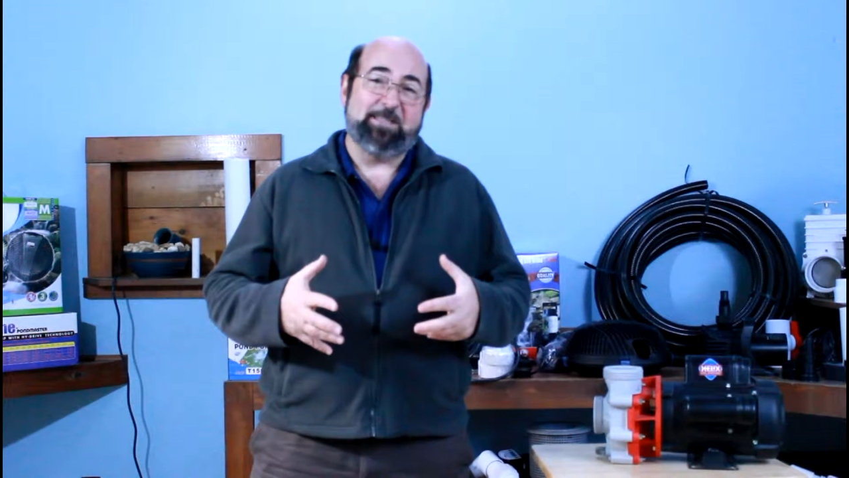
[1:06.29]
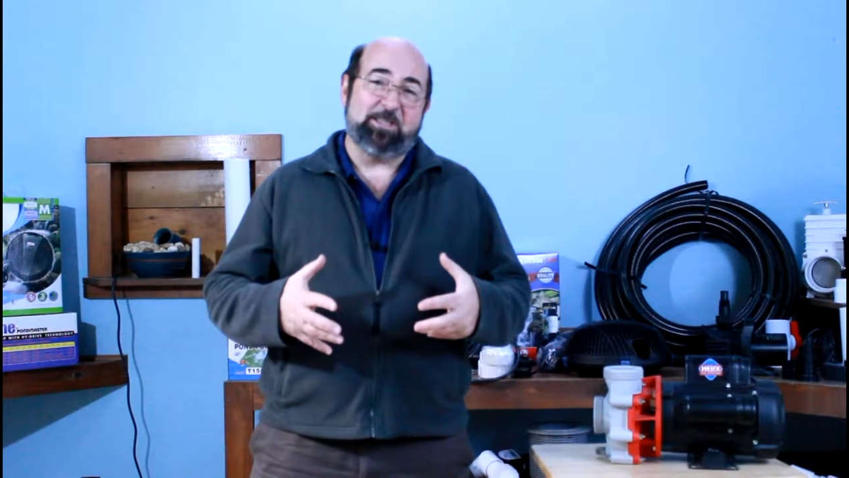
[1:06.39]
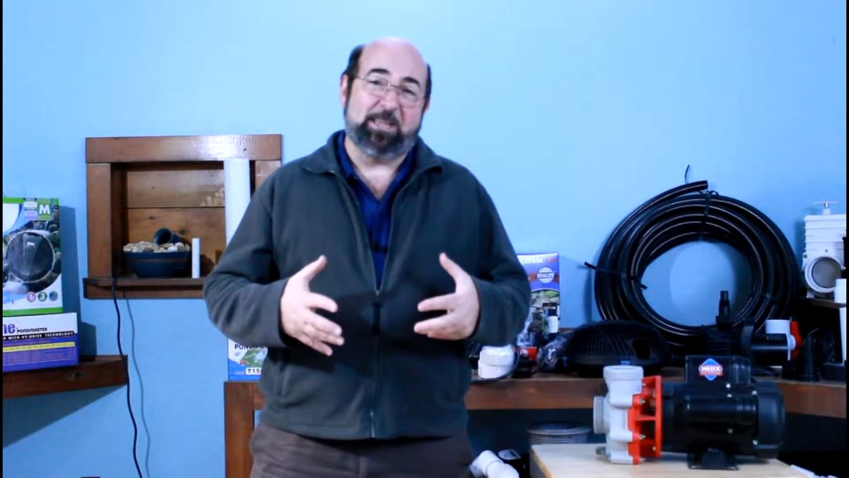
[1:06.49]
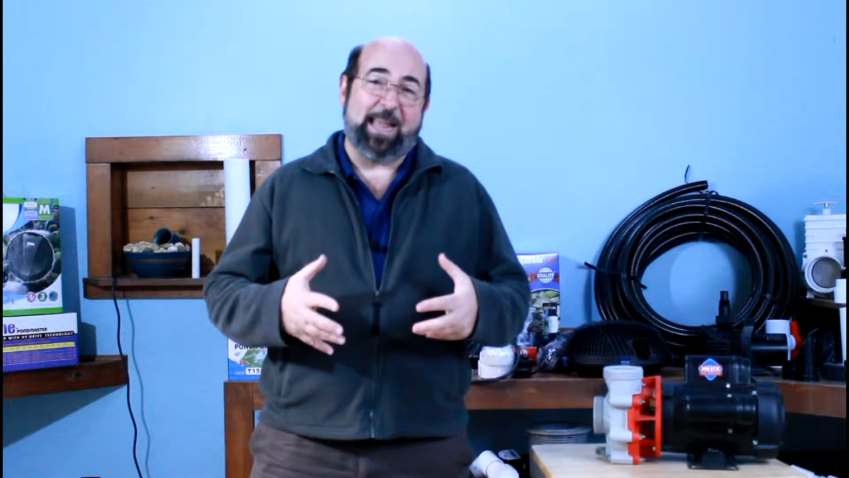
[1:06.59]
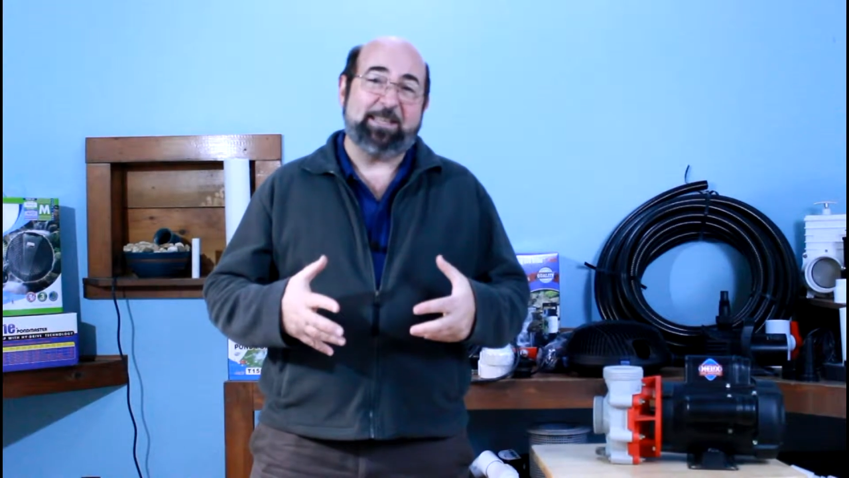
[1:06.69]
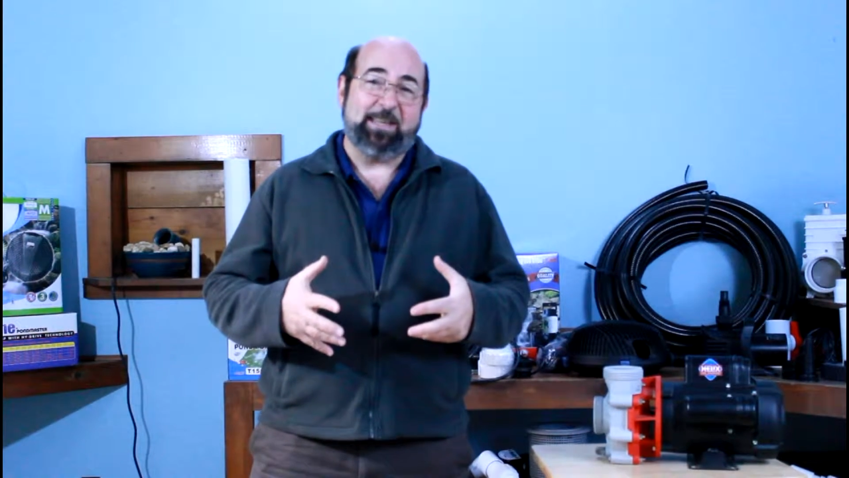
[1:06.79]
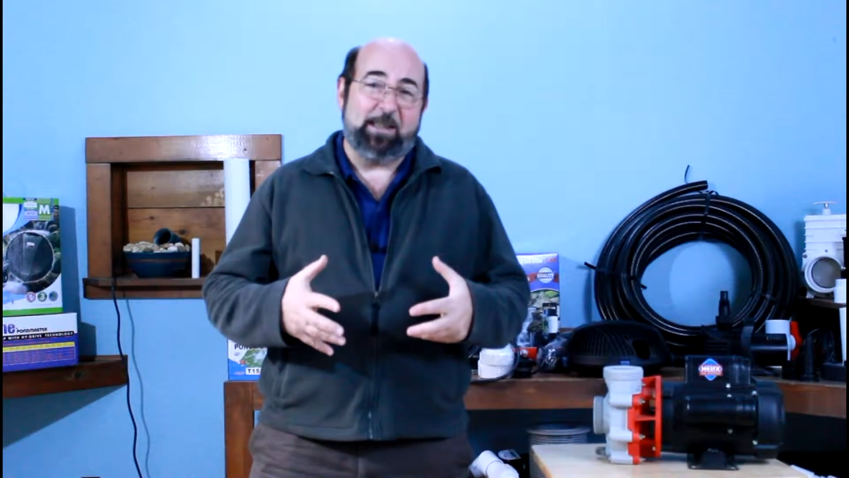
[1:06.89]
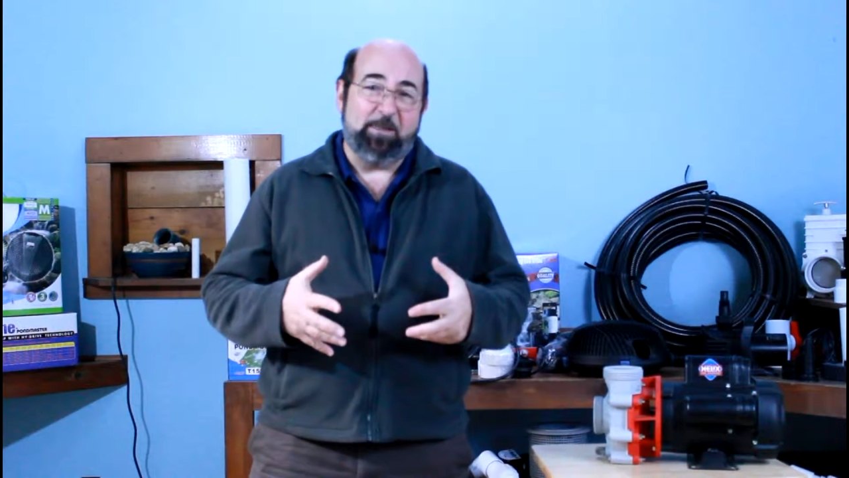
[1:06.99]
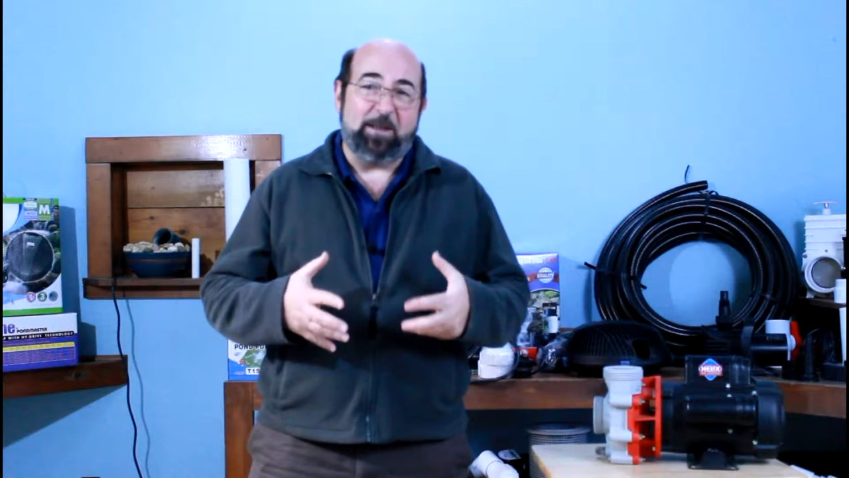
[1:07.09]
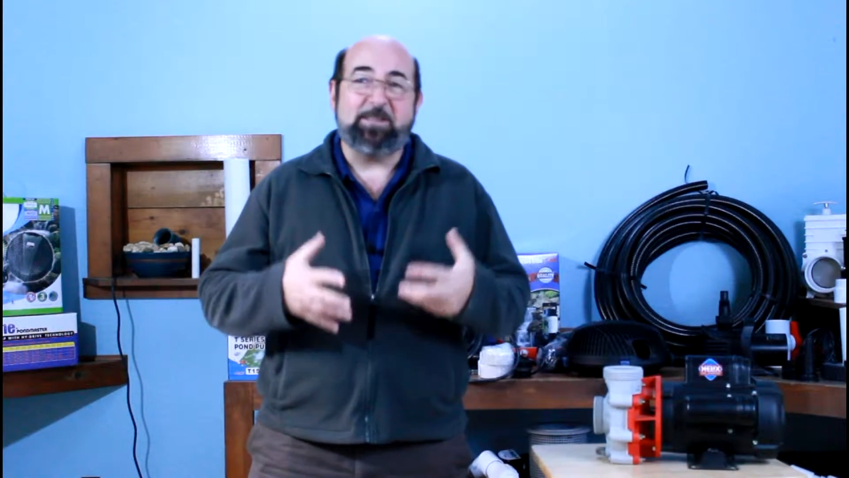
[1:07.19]

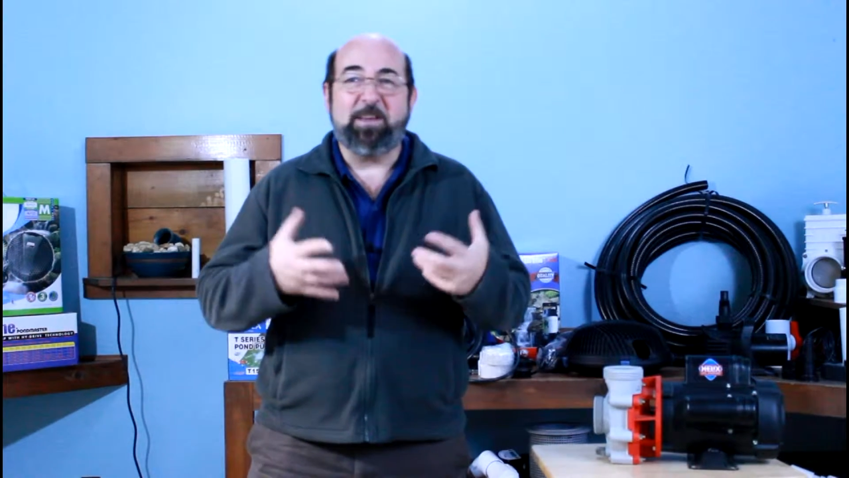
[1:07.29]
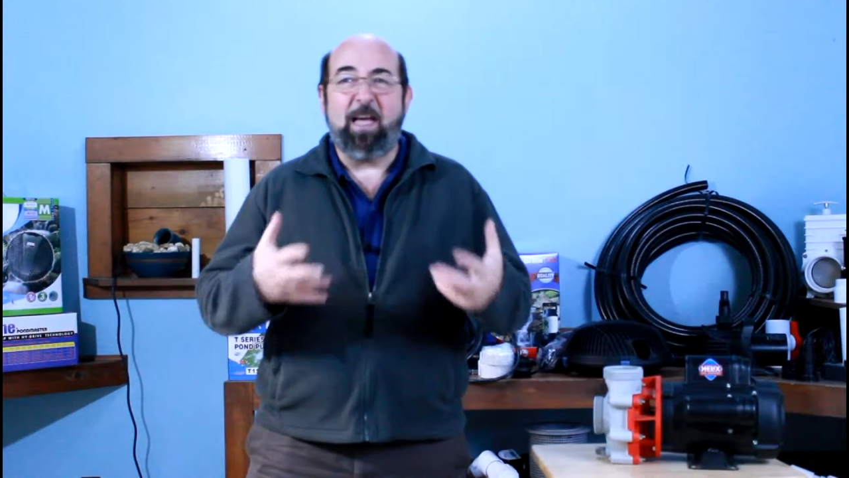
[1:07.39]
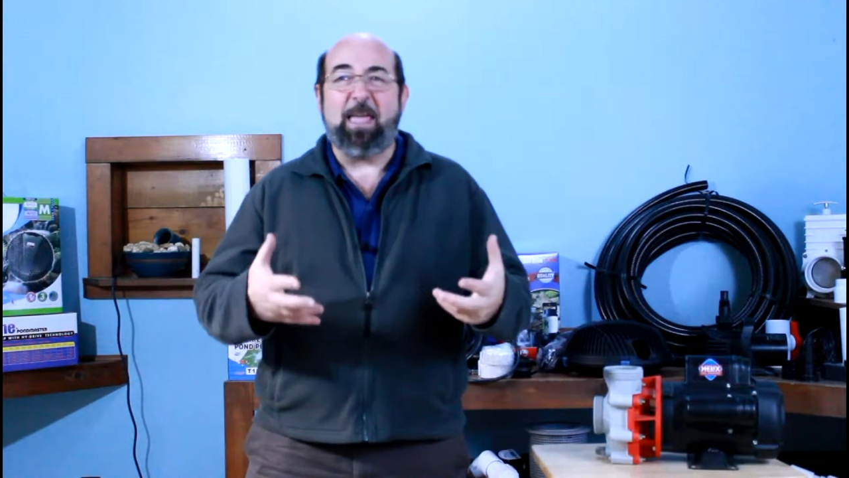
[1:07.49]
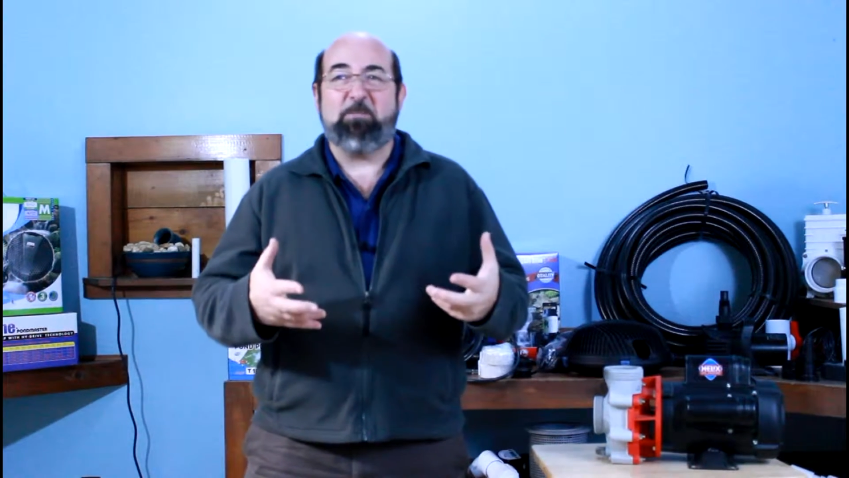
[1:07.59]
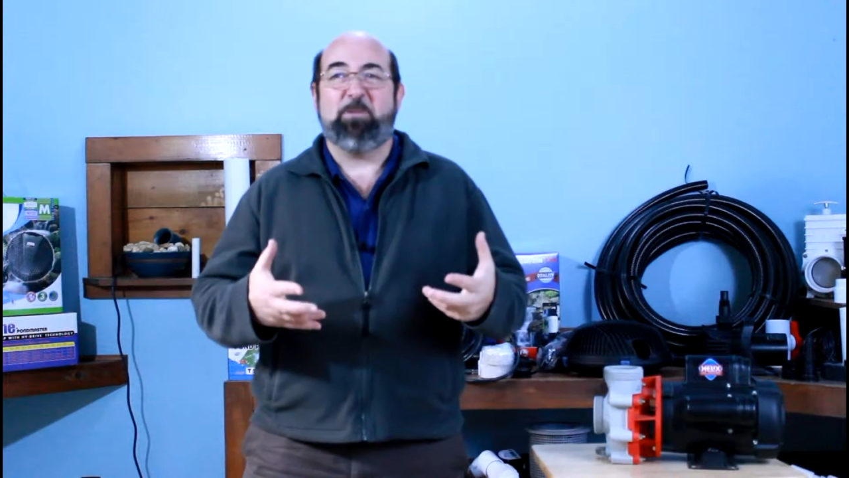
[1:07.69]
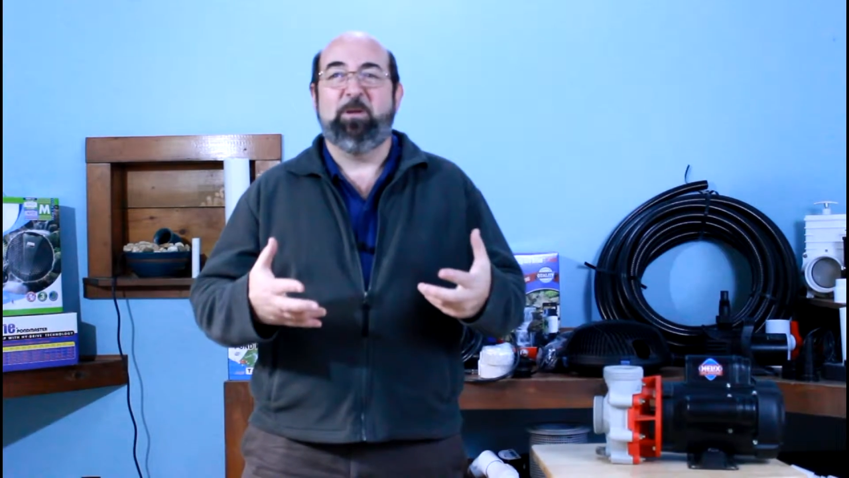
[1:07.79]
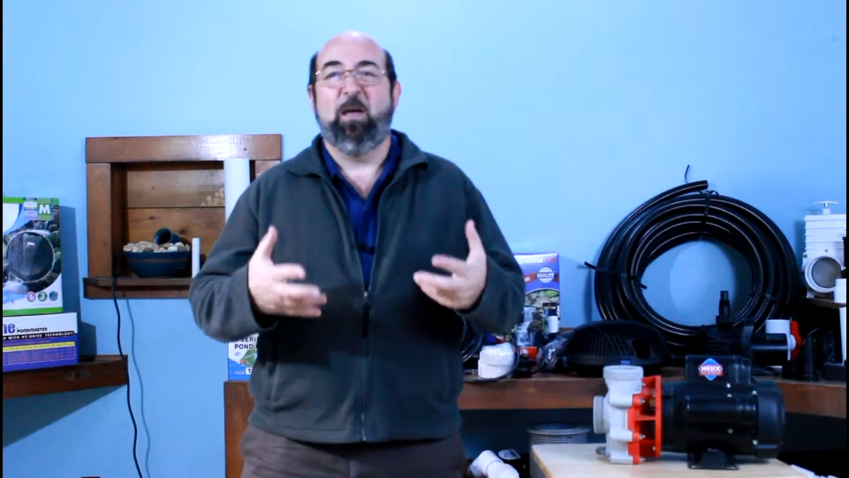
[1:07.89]
selecting the type